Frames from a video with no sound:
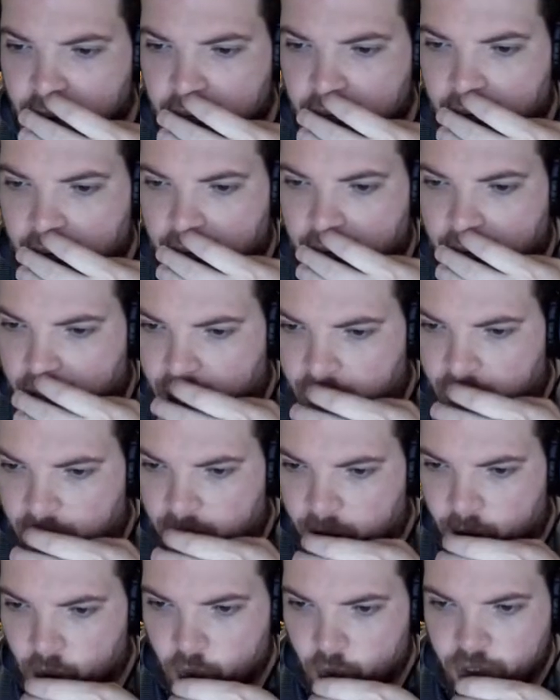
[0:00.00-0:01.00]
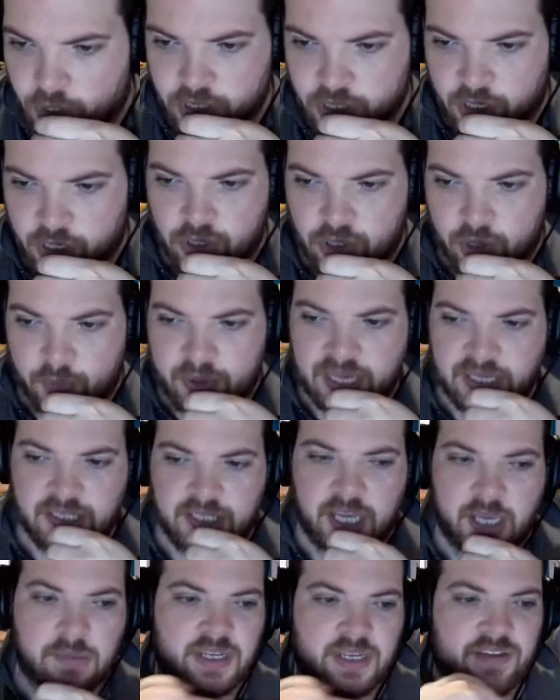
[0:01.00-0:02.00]
I mean? Which are your best
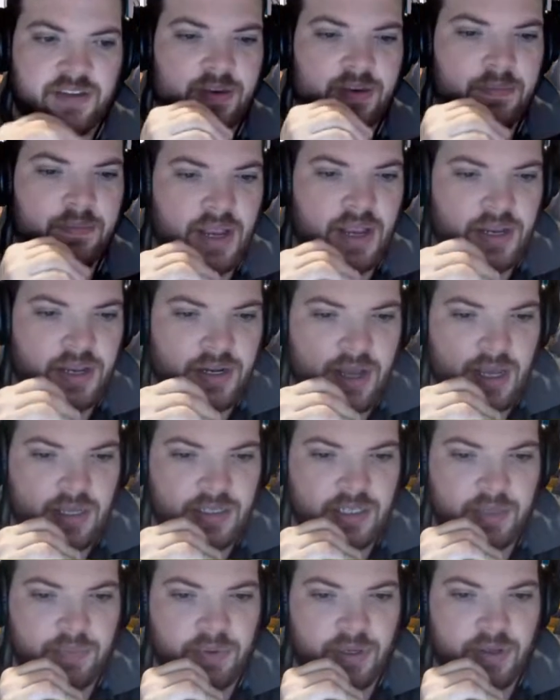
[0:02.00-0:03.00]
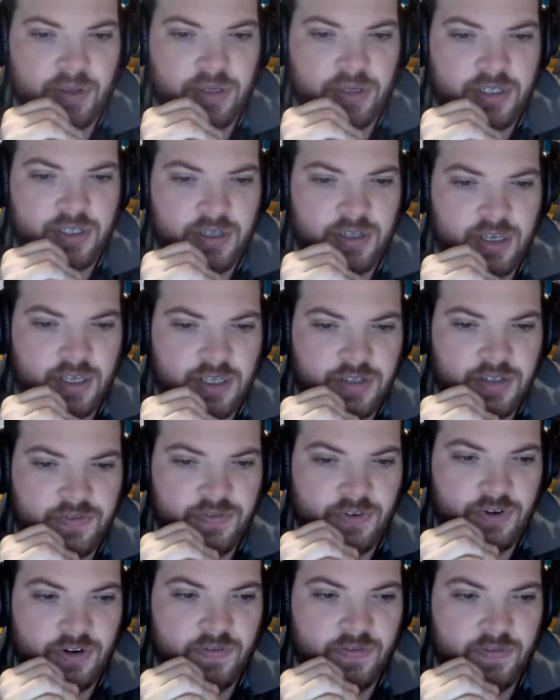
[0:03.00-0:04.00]
teams? I think Man United because it's
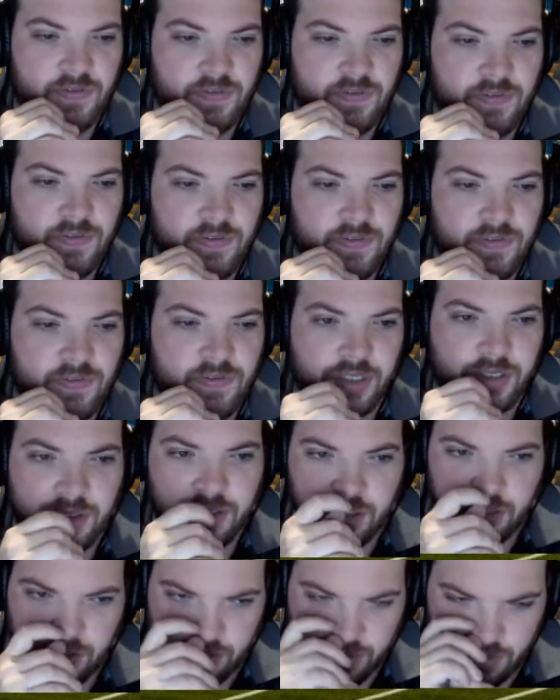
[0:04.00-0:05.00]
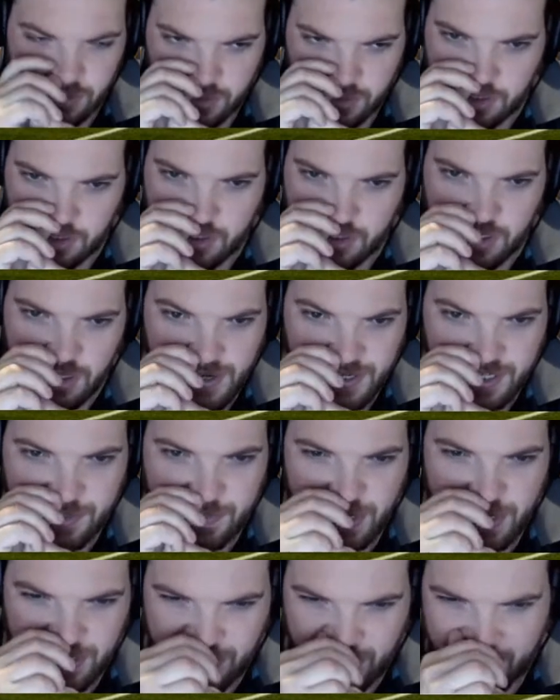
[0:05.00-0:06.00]
full of great legends. Is he
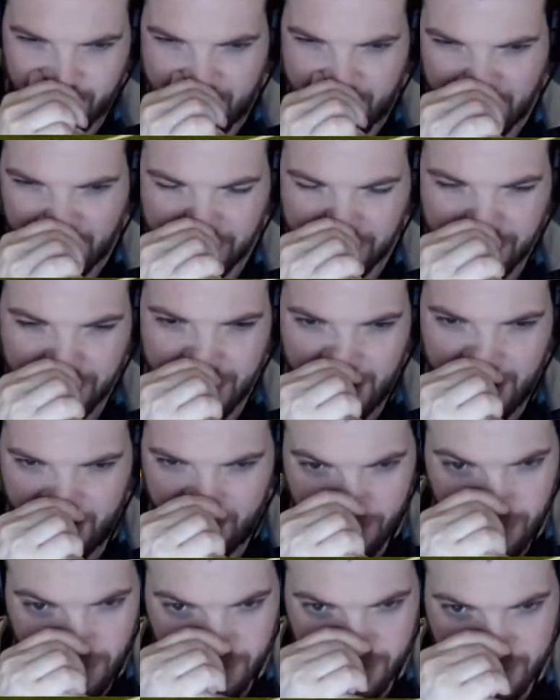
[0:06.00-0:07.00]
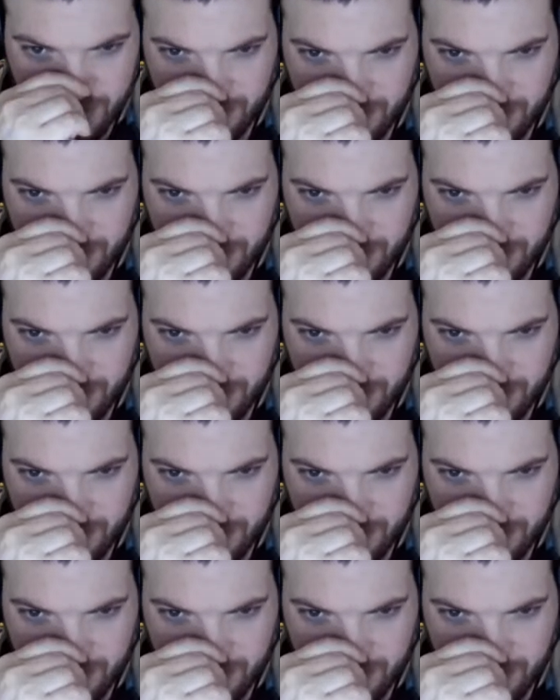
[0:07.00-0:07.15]
being sarcastic there or?